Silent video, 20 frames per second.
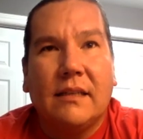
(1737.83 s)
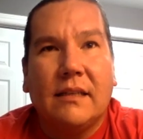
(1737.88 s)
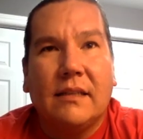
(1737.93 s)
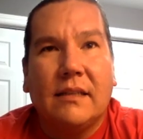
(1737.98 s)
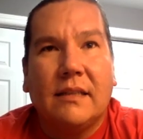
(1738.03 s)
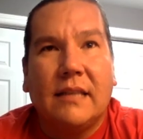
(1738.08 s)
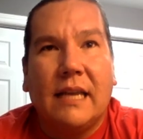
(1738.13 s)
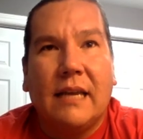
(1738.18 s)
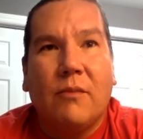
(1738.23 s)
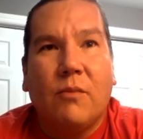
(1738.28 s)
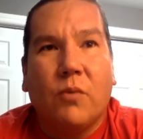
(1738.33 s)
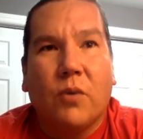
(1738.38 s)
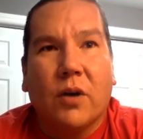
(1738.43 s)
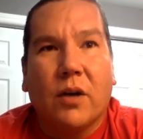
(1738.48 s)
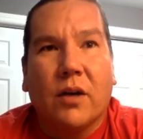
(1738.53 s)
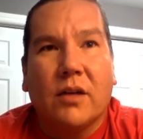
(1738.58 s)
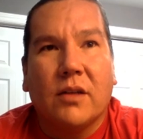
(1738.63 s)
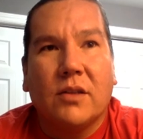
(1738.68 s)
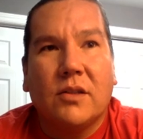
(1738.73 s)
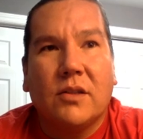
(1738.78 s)
they
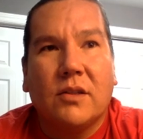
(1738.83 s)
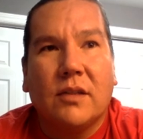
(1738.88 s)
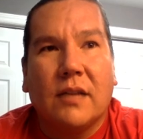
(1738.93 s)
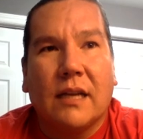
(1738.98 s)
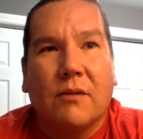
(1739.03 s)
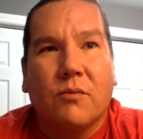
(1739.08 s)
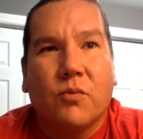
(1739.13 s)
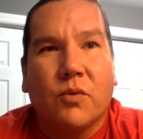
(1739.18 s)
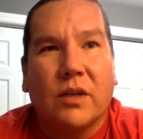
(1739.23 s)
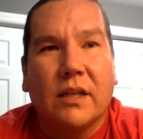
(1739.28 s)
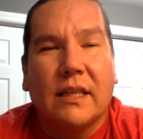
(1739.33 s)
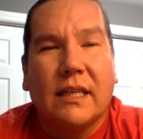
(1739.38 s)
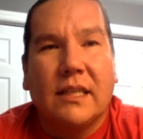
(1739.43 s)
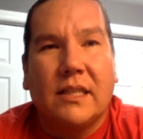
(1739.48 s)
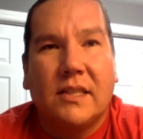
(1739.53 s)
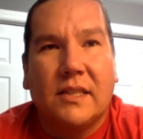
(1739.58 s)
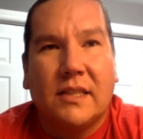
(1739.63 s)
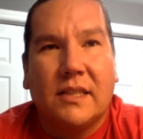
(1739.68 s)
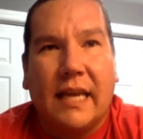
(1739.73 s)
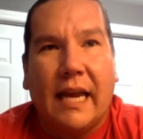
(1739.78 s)
weren't like really
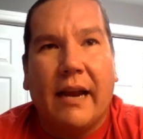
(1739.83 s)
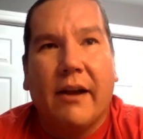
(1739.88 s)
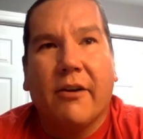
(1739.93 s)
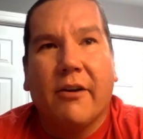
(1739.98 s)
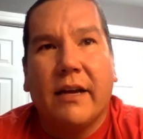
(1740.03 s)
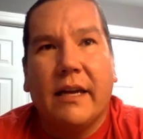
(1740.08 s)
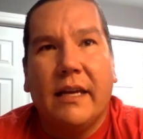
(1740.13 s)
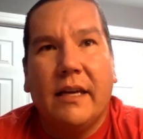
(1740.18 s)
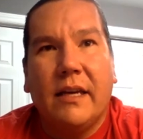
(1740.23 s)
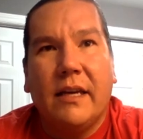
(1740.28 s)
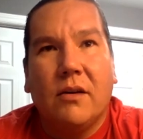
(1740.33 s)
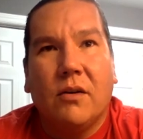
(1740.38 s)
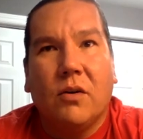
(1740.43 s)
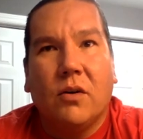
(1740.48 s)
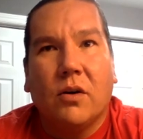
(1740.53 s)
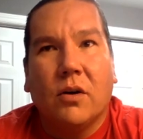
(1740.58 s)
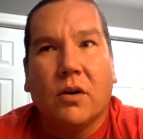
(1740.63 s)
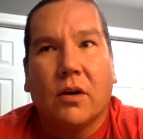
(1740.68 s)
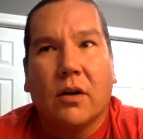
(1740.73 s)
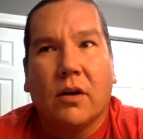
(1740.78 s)
scary
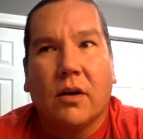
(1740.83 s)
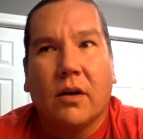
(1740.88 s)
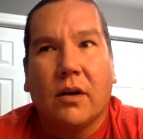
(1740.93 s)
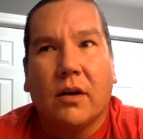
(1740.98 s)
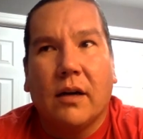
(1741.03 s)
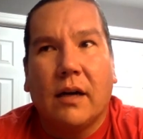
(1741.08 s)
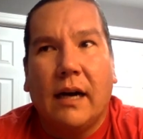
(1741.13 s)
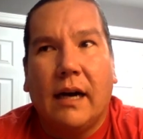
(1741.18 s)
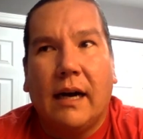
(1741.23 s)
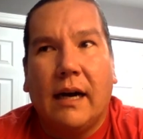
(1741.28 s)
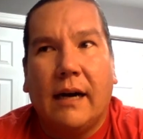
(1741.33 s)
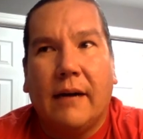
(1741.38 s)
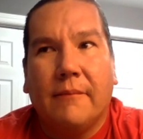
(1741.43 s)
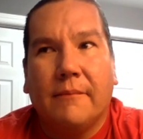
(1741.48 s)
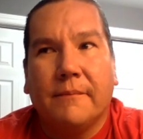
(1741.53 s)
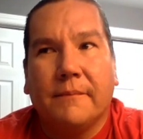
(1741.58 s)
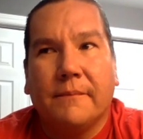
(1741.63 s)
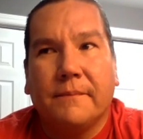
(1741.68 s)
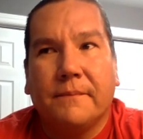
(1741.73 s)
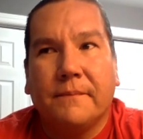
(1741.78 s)
or
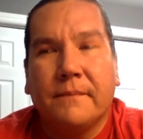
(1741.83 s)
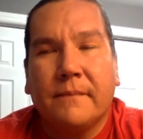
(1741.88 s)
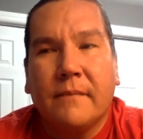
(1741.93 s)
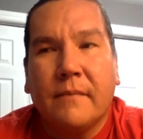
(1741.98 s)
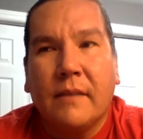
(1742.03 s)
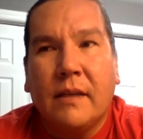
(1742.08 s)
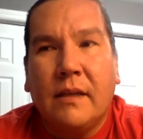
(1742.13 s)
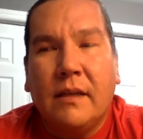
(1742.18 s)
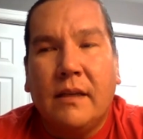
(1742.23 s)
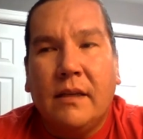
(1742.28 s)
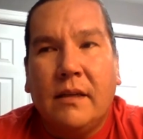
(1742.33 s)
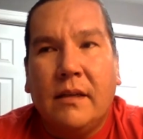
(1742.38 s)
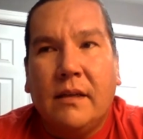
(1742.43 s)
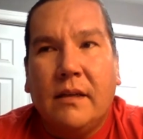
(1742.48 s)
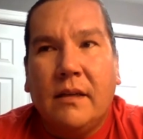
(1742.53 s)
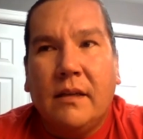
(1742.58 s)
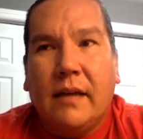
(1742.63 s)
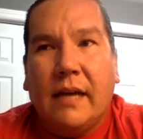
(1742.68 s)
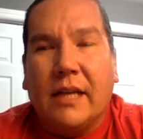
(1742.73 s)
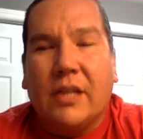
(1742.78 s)
um,
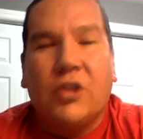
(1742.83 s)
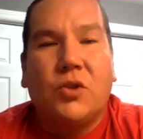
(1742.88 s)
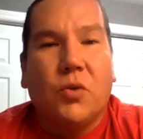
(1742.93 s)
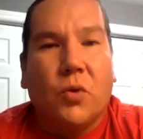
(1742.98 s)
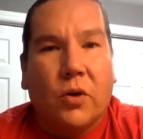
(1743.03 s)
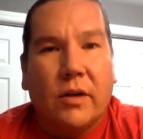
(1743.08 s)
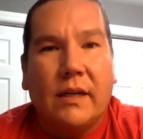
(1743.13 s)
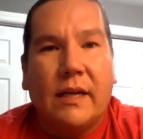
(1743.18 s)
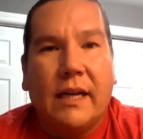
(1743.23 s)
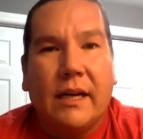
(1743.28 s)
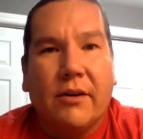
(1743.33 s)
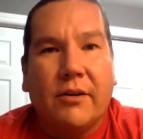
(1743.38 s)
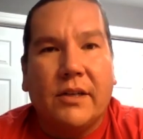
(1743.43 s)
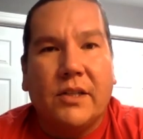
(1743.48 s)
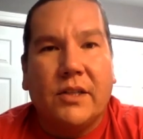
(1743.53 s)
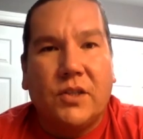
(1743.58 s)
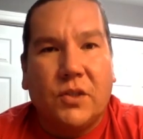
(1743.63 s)
extraordinary